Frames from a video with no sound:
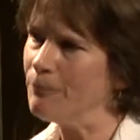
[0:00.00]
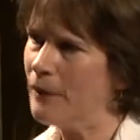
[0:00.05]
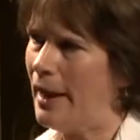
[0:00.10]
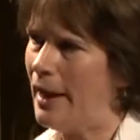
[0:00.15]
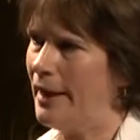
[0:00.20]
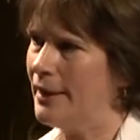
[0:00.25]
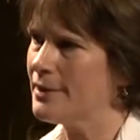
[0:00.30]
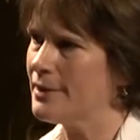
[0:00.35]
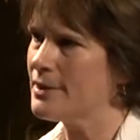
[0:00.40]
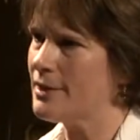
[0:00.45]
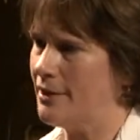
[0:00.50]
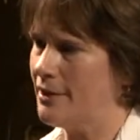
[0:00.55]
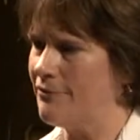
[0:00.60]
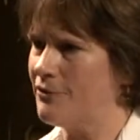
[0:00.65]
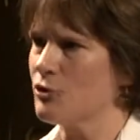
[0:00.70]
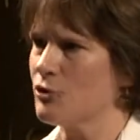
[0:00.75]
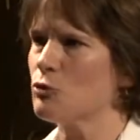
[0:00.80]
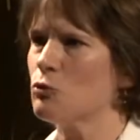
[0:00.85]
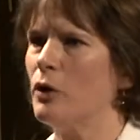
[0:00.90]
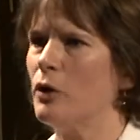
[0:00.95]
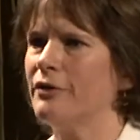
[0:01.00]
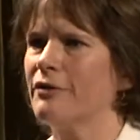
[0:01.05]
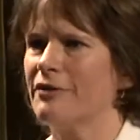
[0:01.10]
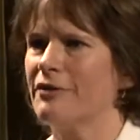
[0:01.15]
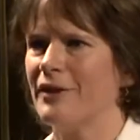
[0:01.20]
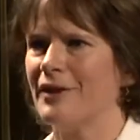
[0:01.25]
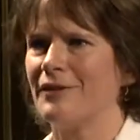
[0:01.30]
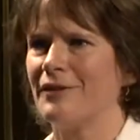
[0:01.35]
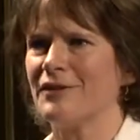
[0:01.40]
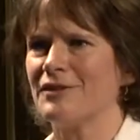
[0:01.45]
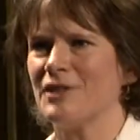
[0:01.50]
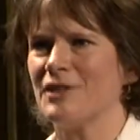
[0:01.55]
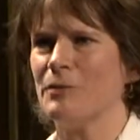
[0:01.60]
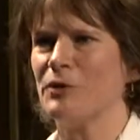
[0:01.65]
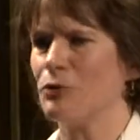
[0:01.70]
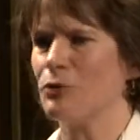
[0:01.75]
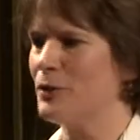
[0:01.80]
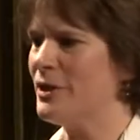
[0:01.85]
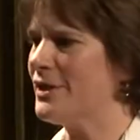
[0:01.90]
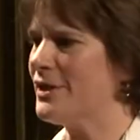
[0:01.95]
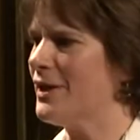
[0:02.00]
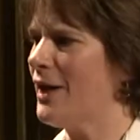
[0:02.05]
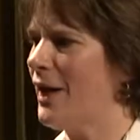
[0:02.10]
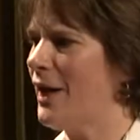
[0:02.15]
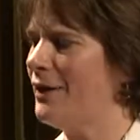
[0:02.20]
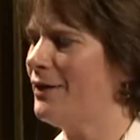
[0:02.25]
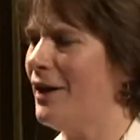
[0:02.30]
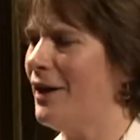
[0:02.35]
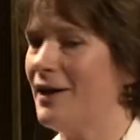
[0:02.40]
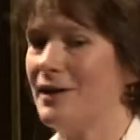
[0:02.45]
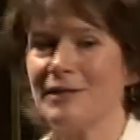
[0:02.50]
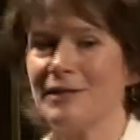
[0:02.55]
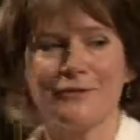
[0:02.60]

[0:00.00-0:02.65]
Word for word: And if there's one thing that some of the recent headlines